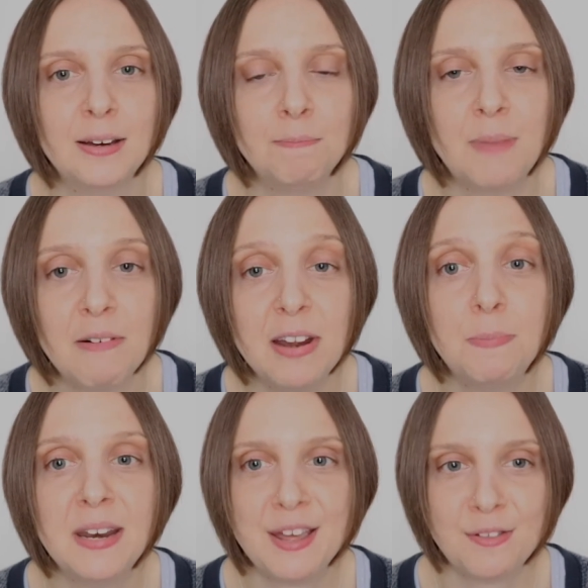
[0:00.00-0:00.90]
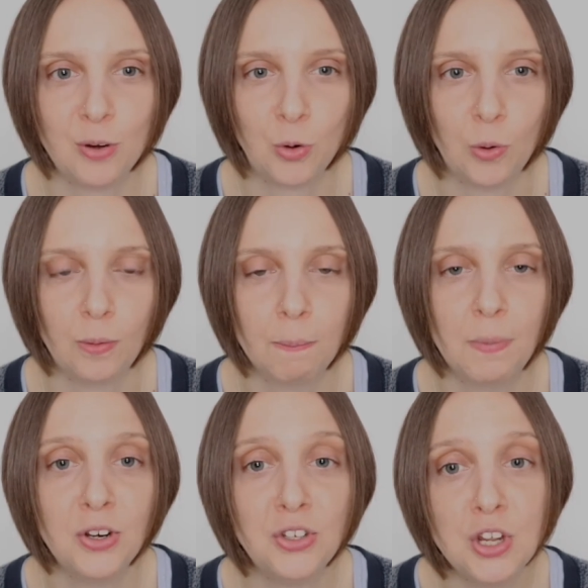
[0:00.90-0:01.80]
buried beneath it all,
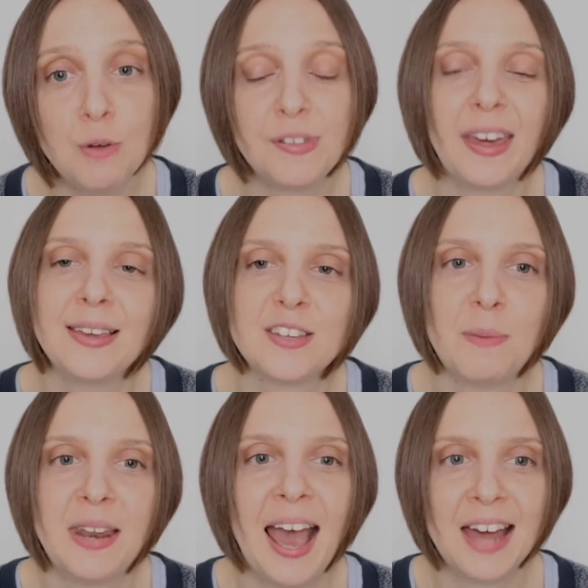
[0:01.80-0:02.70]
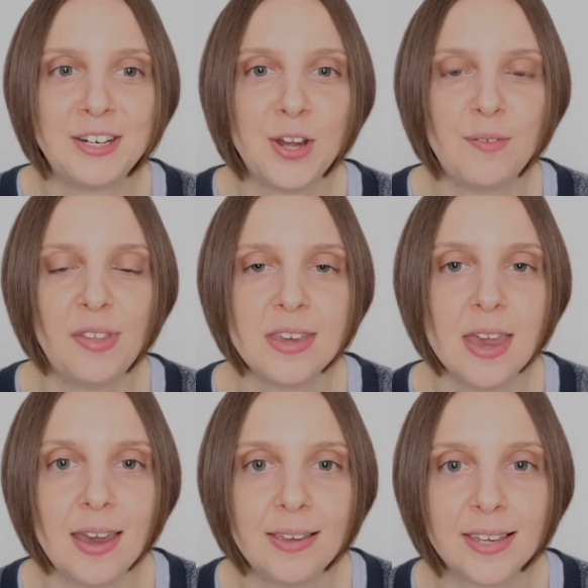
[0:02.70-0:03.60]
but new things have been added over the
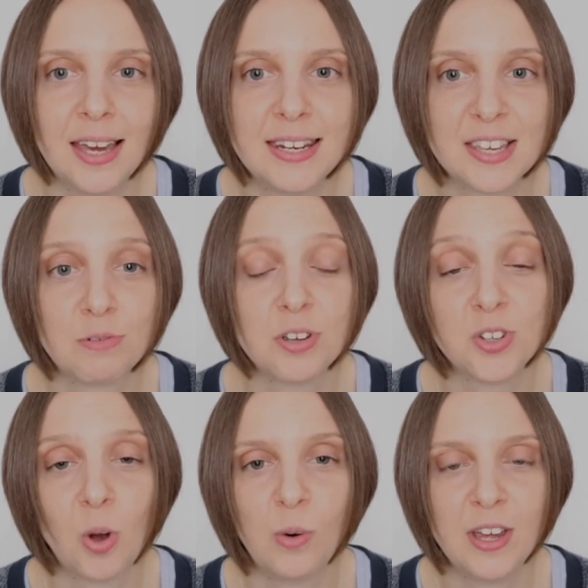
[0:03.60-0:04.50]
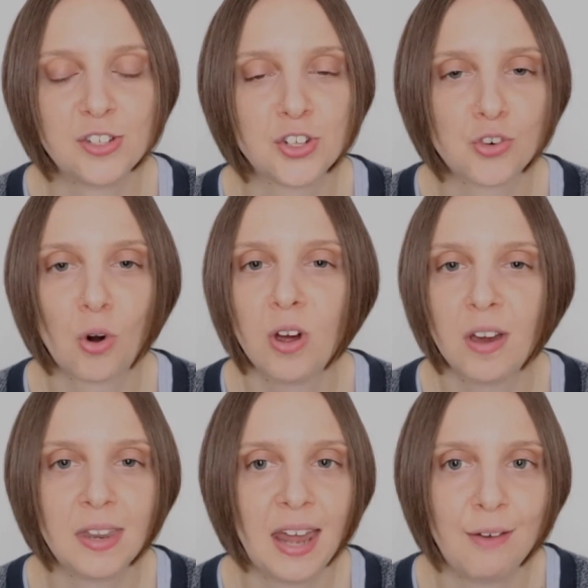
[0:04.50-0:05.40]
years, and as a result, it's stronger
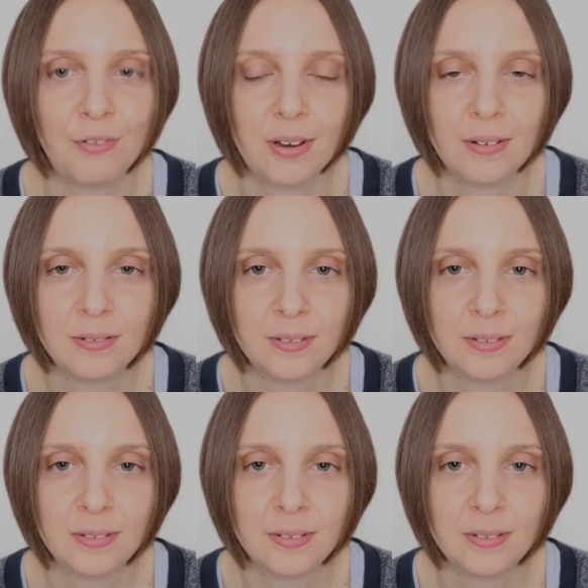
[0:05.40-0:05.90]
than ever.